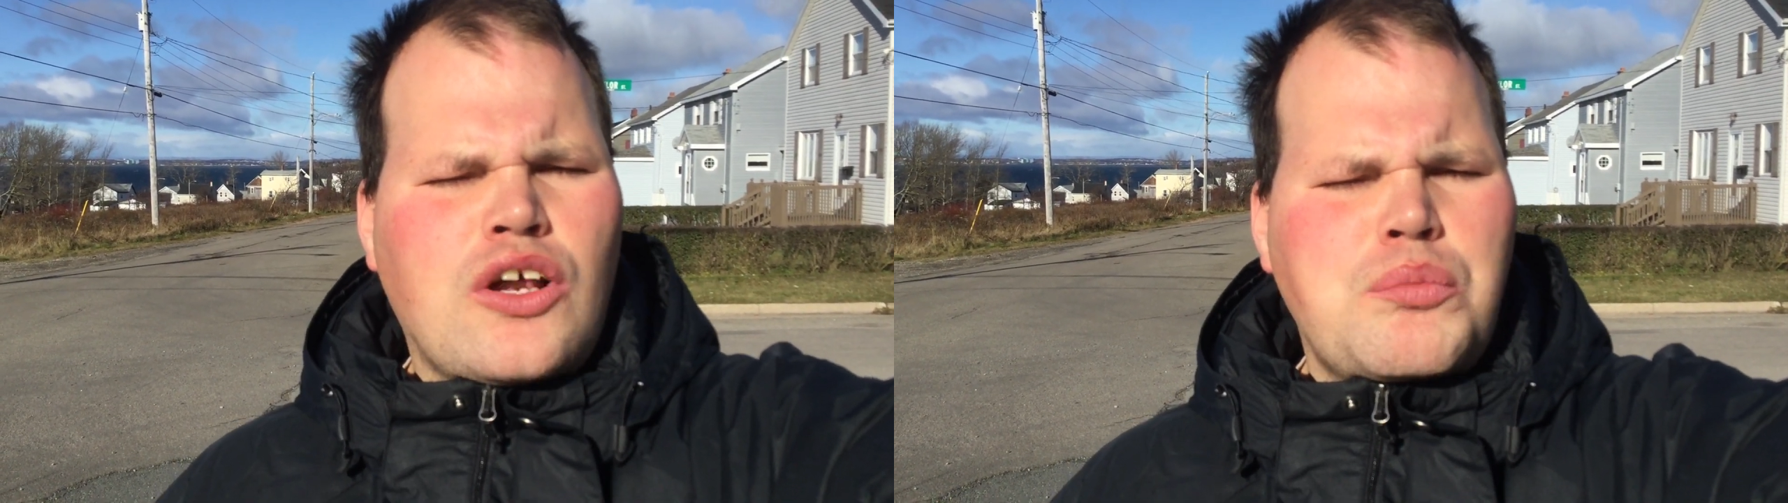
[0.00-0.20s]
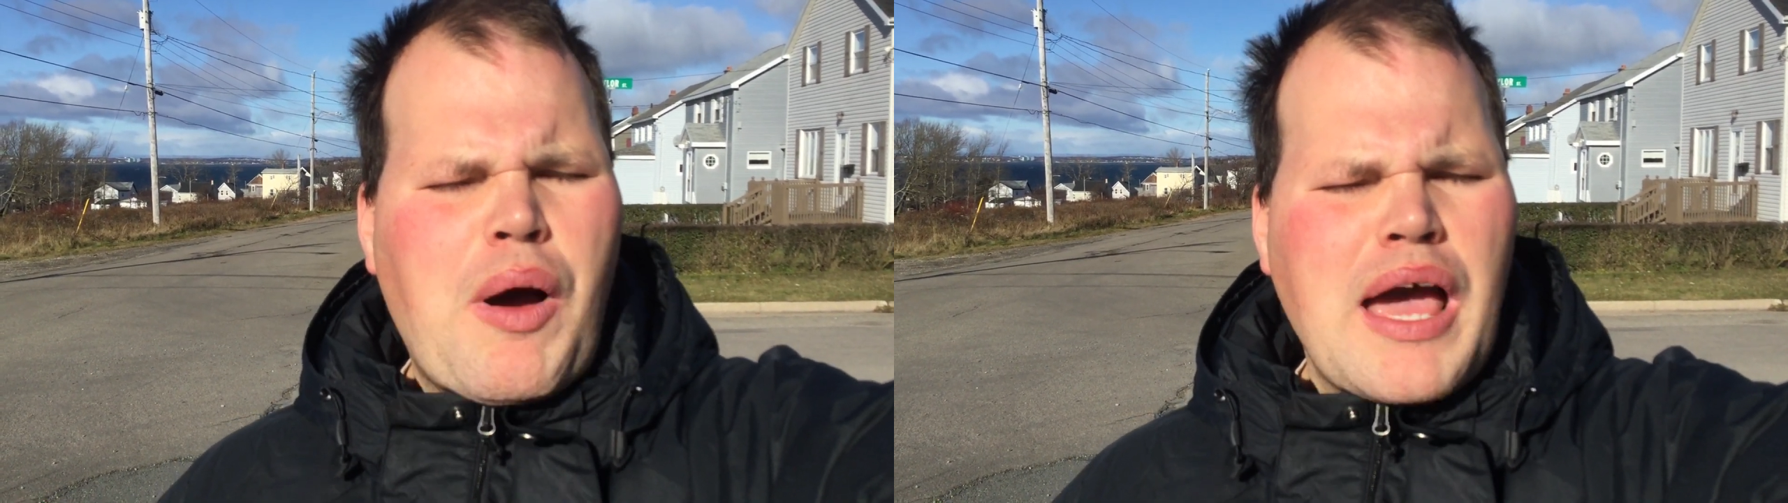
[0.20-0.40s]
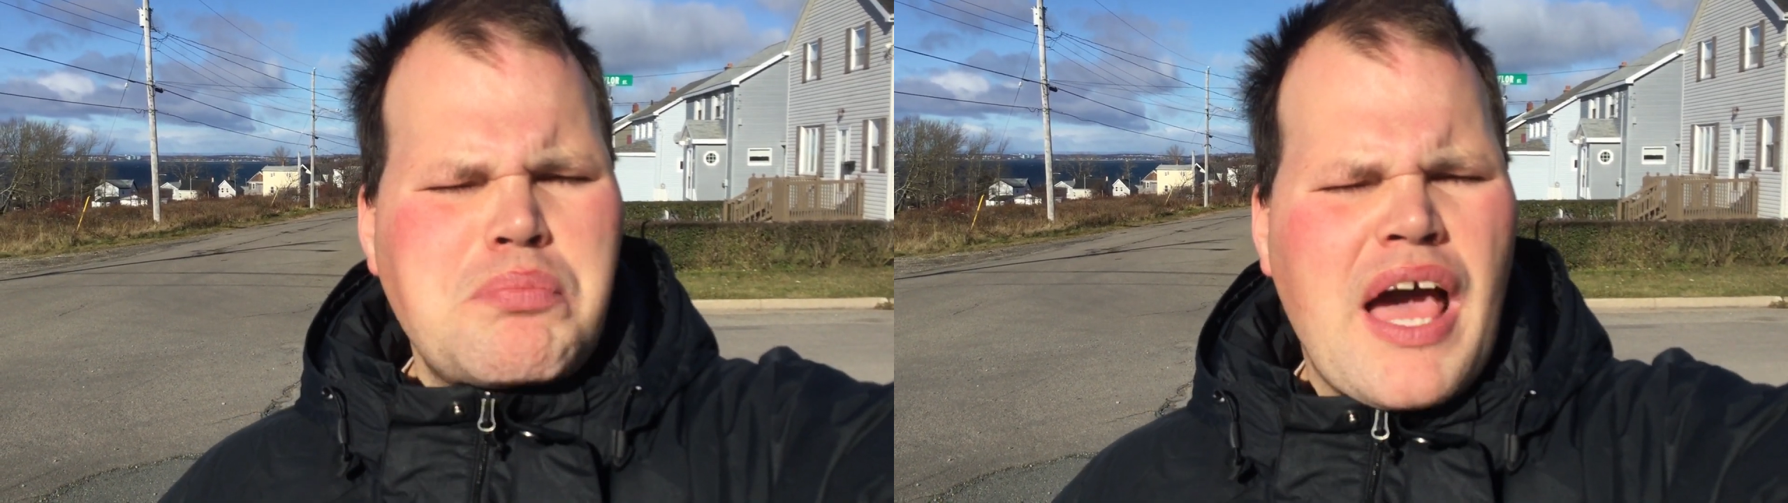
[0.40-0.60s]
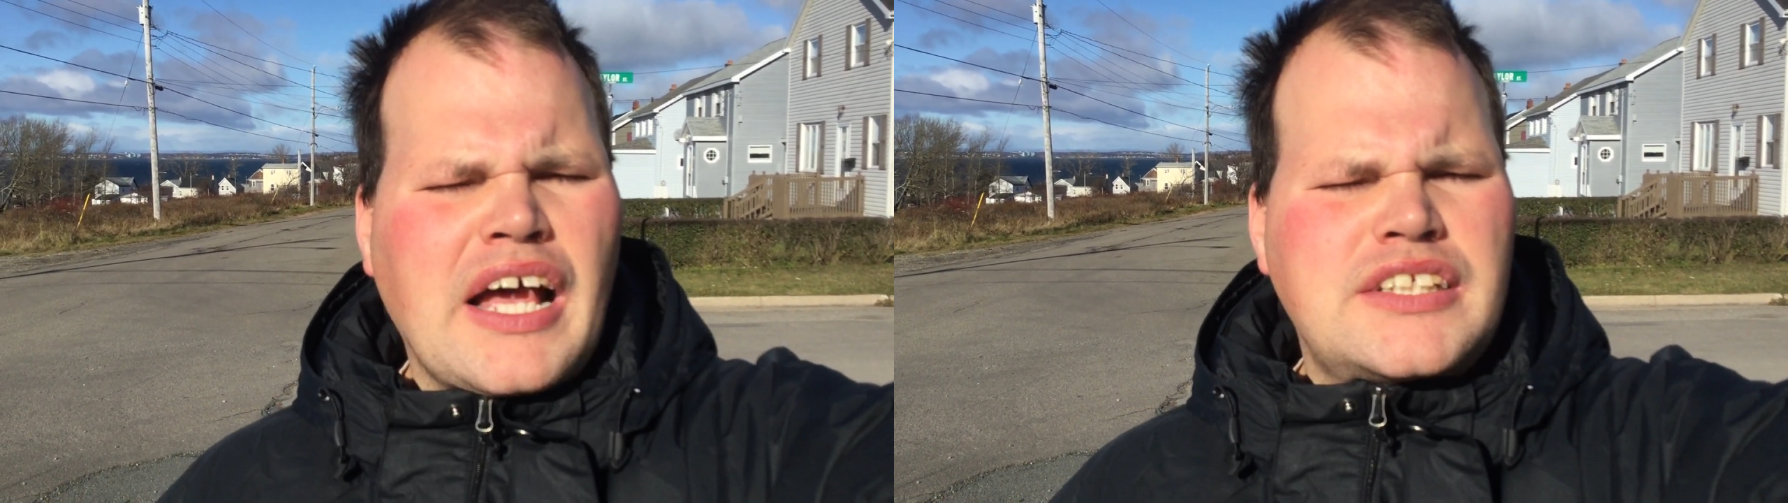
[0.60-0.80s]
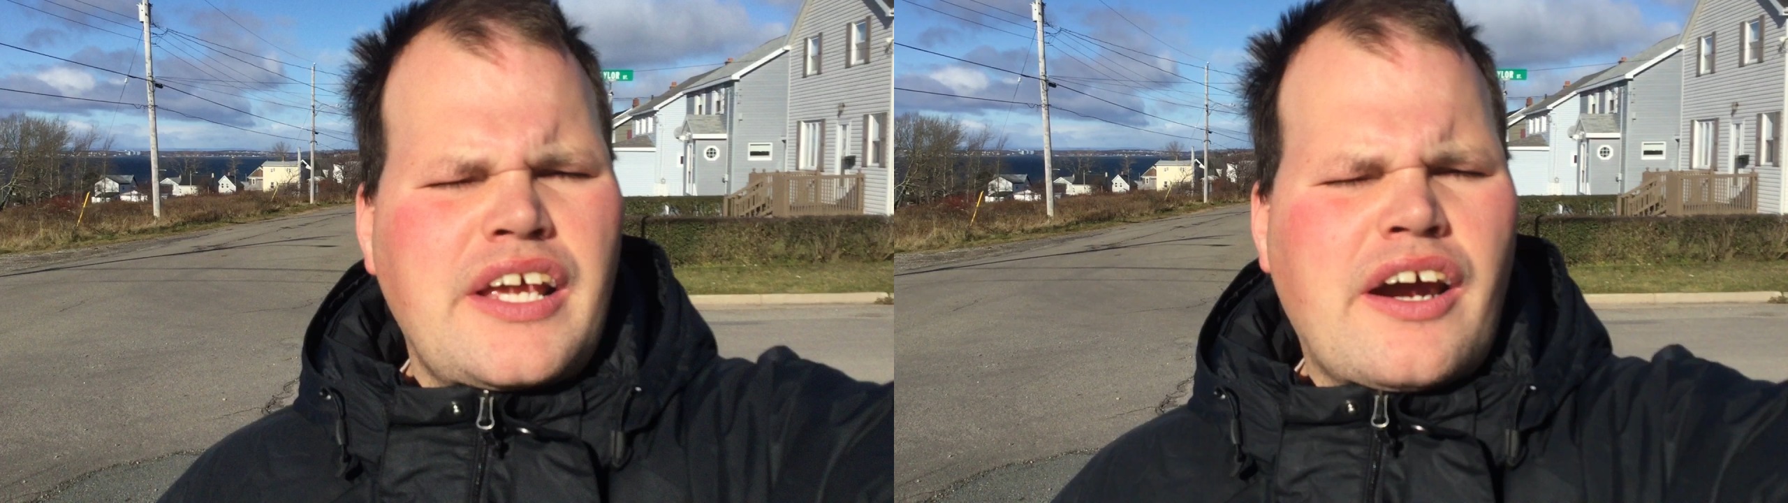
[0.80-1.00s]
going to
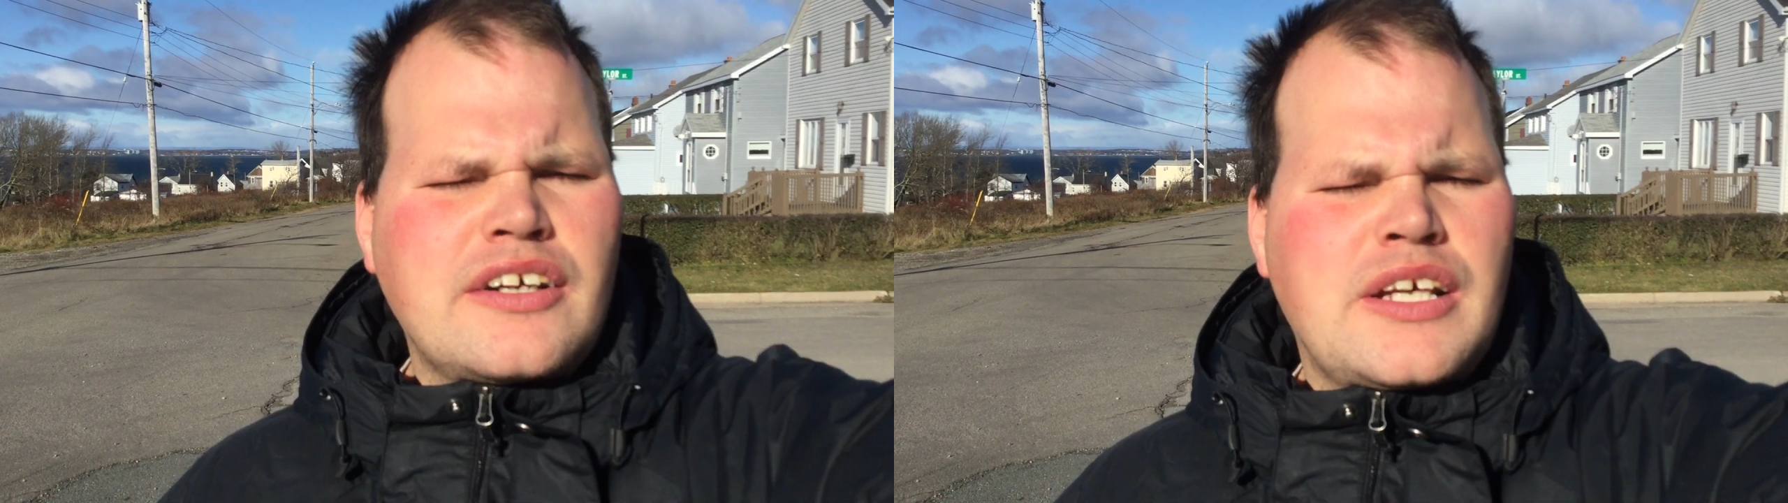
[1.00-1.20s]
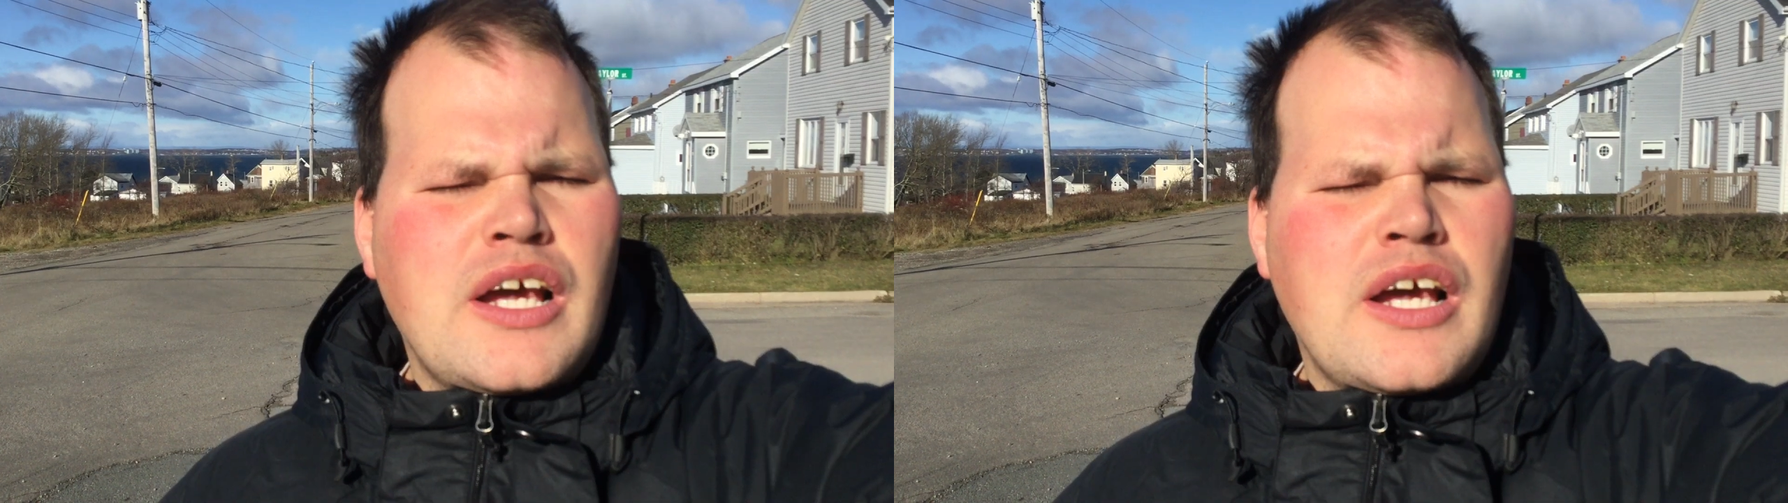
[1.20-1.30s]
bypass the Earth,